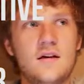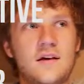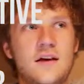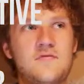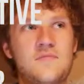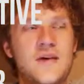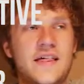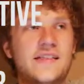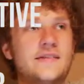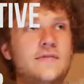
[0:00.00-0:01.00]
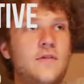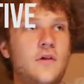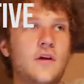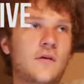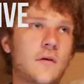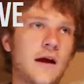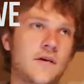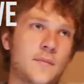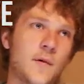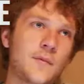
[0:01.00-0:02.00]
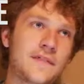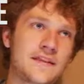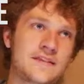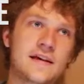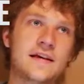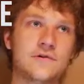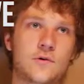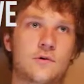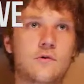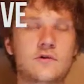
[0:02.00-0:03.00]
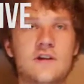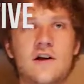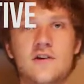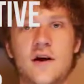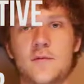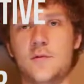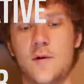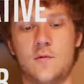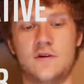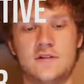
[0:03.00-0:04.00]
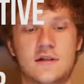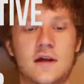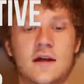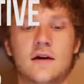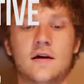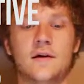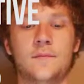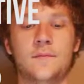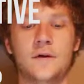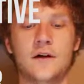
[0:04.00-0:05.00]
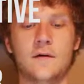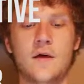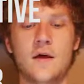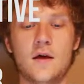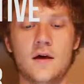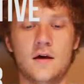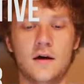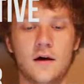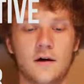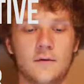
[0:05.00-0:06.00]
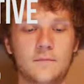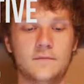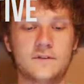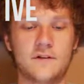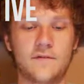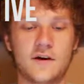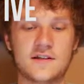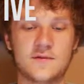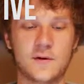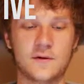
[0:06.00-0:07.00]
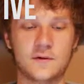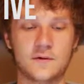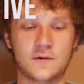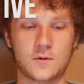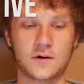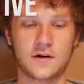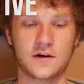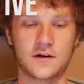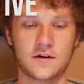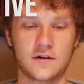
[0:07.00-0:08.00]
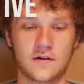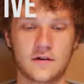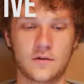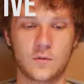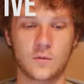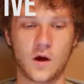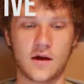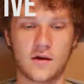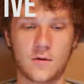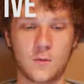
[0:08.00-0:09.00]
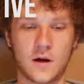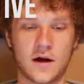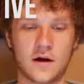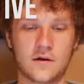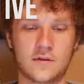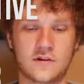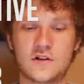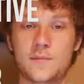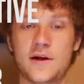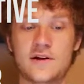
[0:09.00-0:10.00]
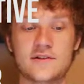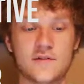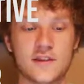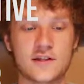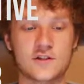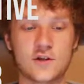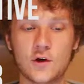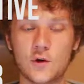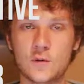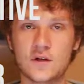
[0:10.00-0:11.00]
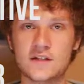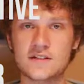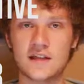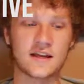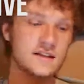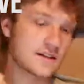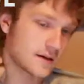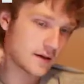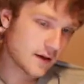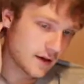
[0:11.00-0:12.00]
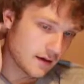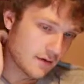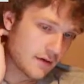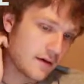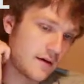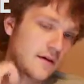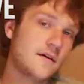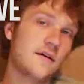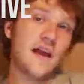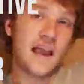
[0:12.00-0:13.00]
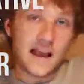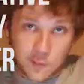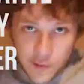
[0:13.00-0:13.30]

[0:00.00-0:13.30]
kind of myths floating around about what this is, or stereotypes about what it's like. But it's defined as a mental disorder where there's an appearance of at least 2 distinct and